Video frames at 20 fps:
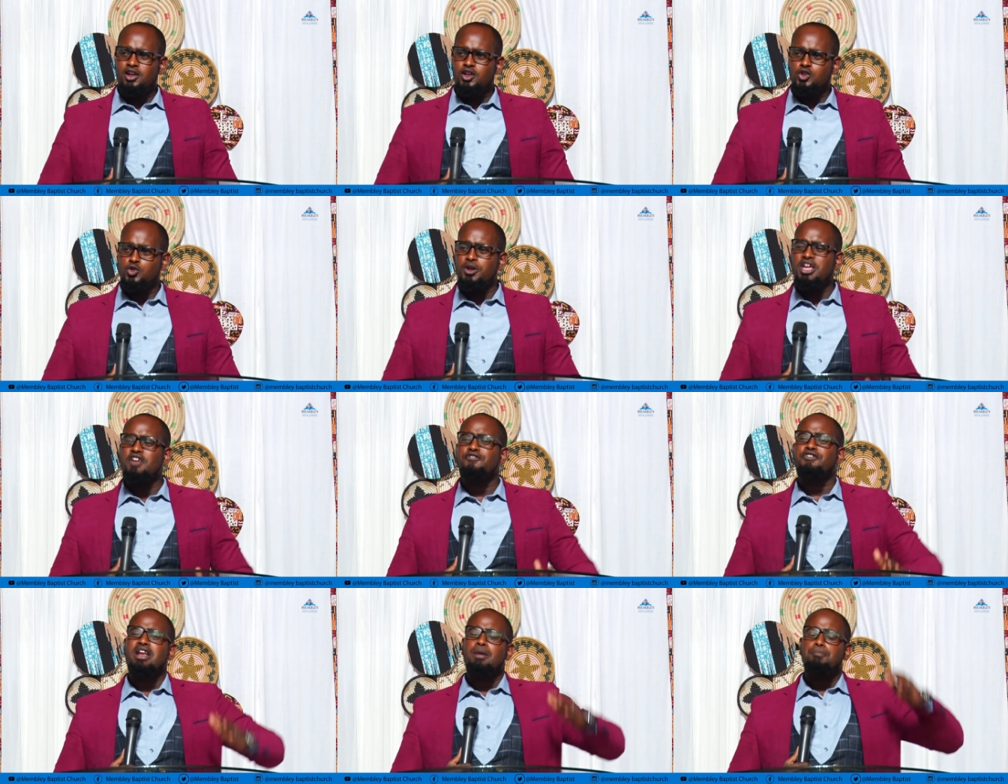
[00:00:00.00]
to
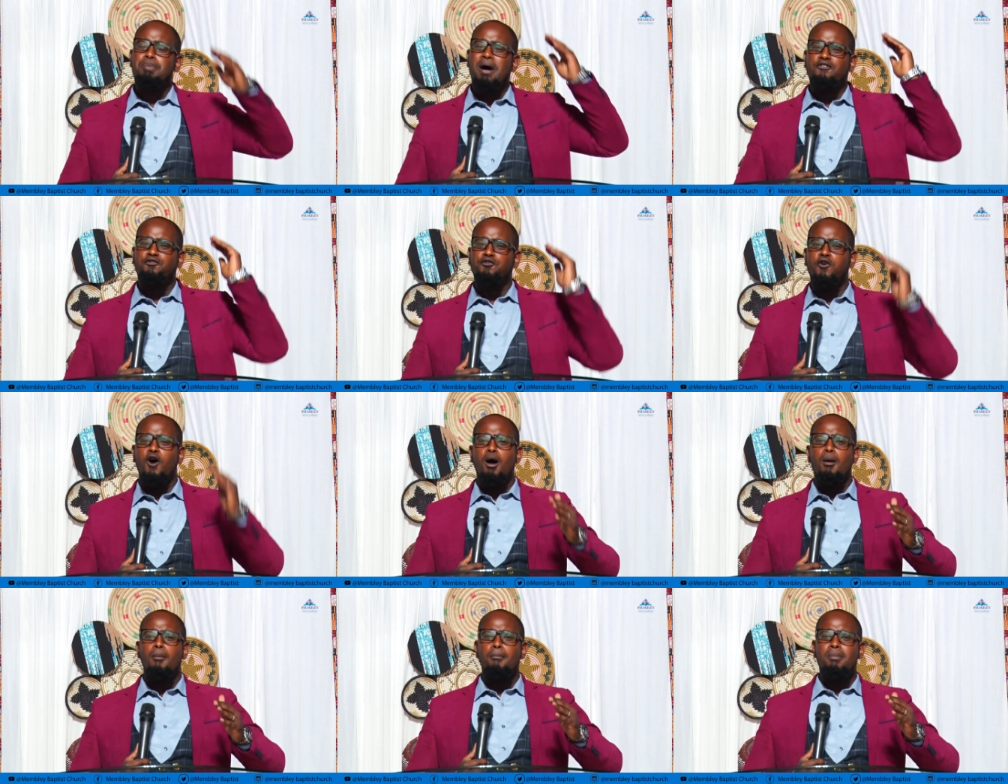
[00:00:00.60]
even
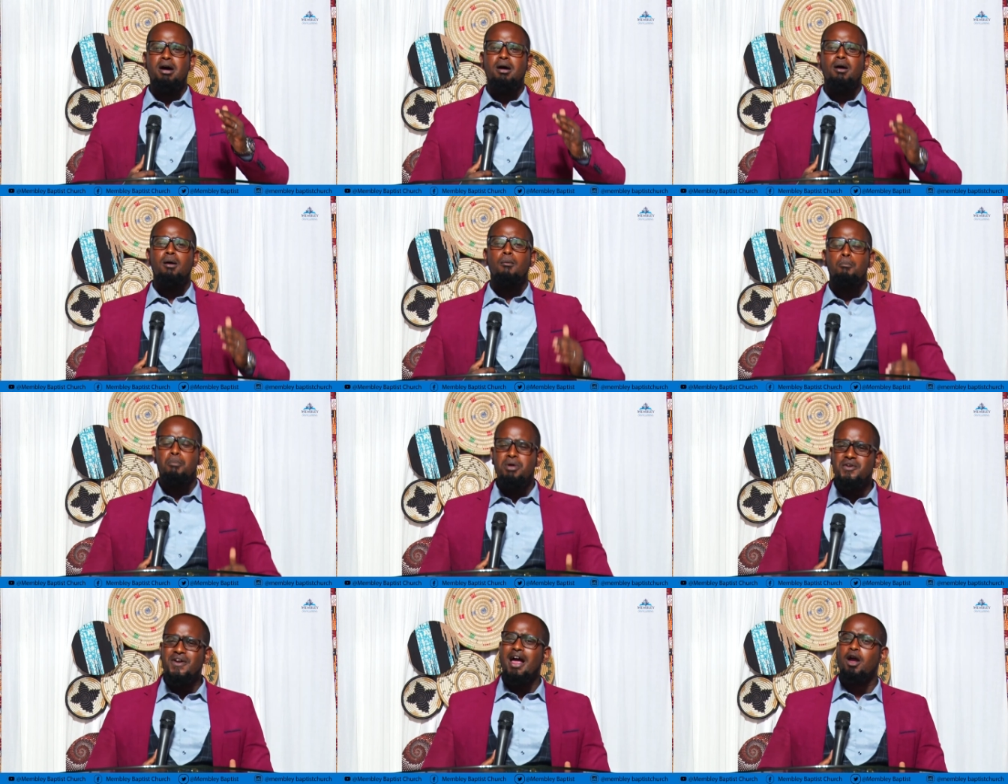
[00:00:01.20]
perform
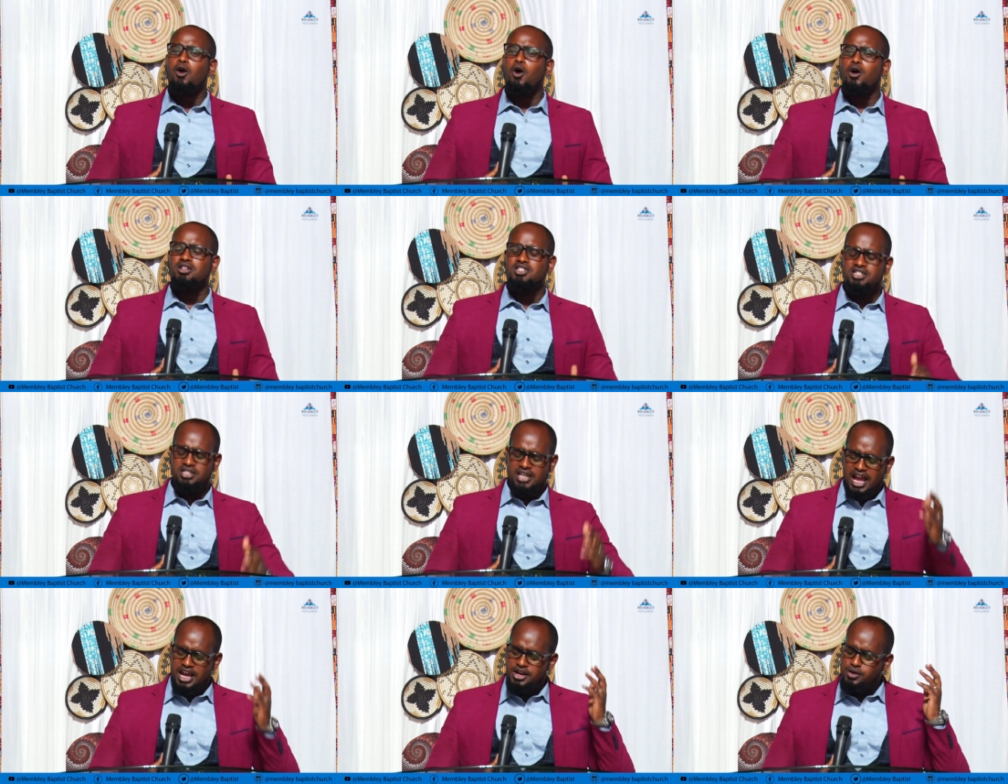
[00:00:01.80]

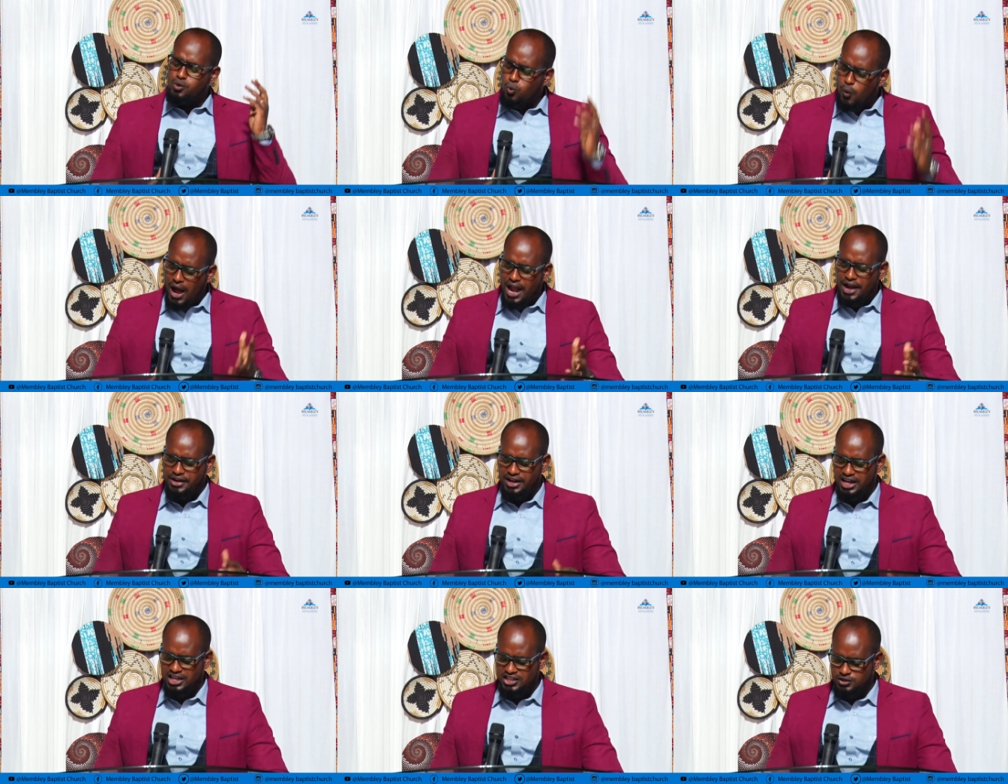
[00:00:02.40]
miracles and
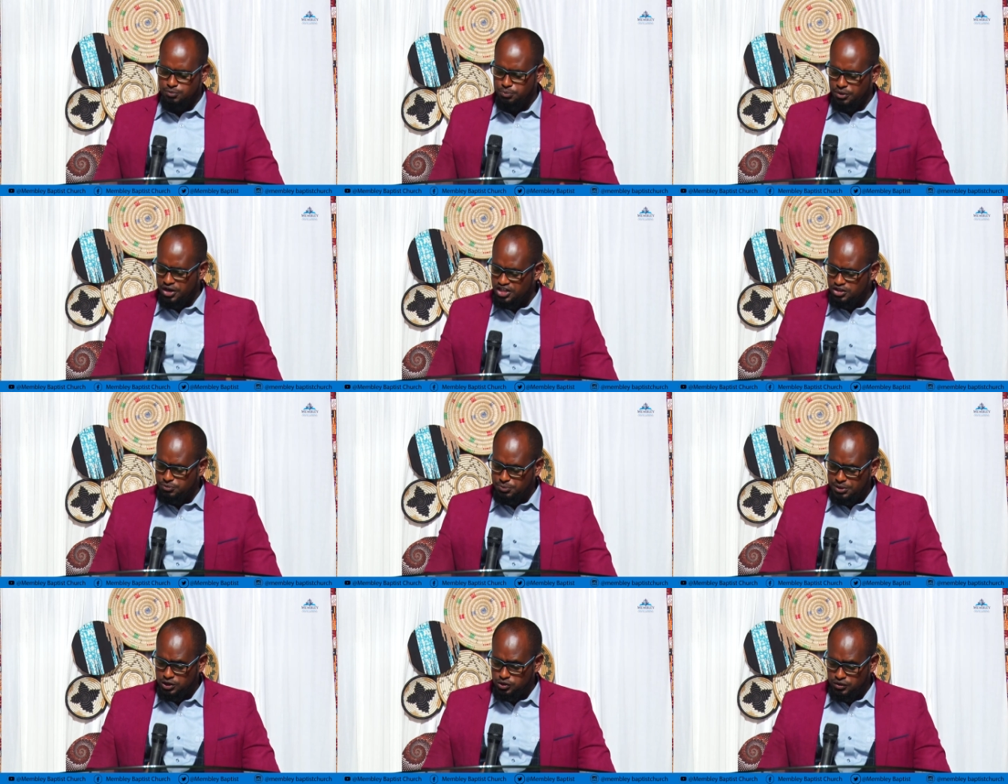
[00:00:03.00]
wonders.
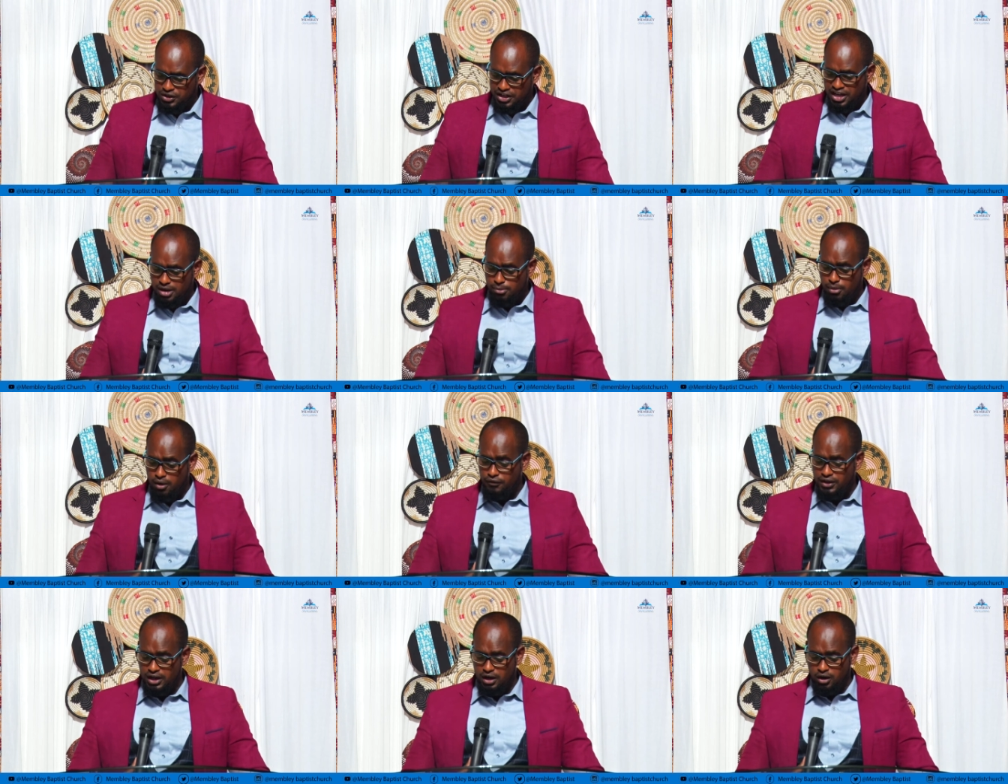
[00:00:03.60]
Praise be to the name
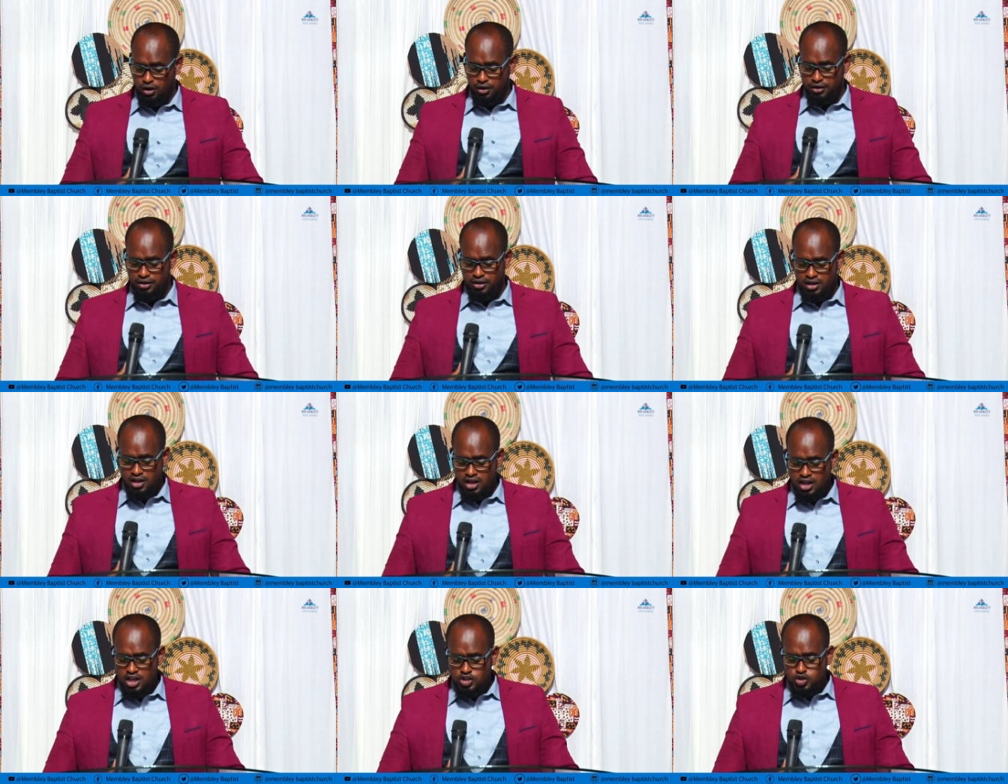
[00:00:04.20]
of the Lord.
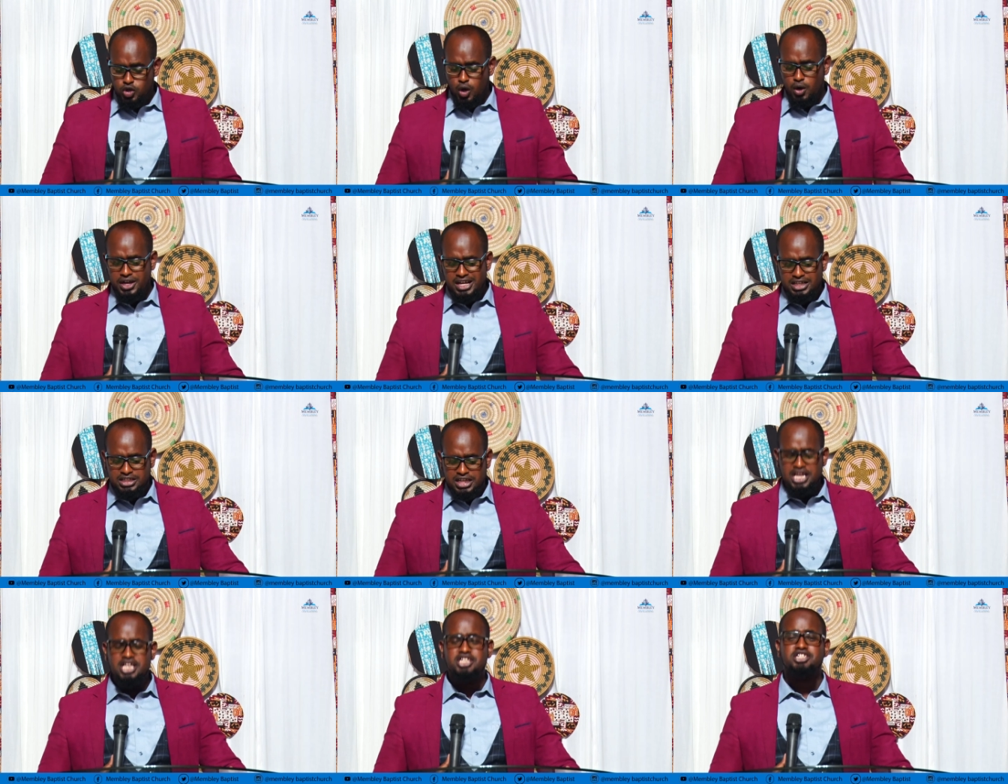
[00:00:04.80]
So
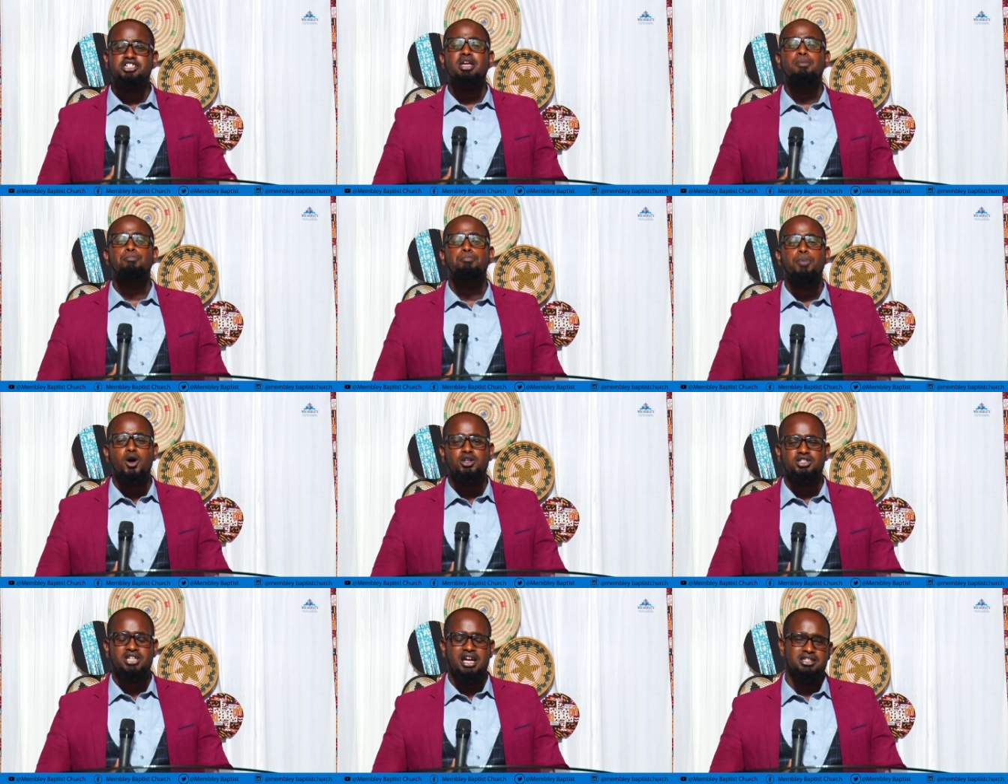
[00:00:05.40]
it is
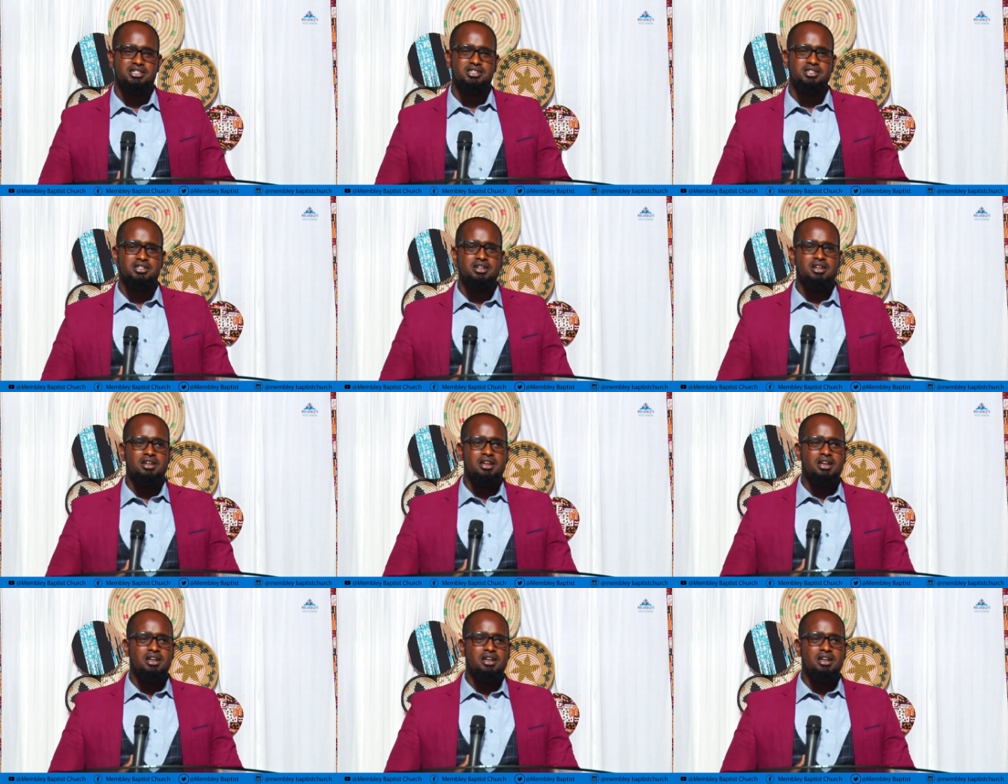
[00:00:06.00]
important.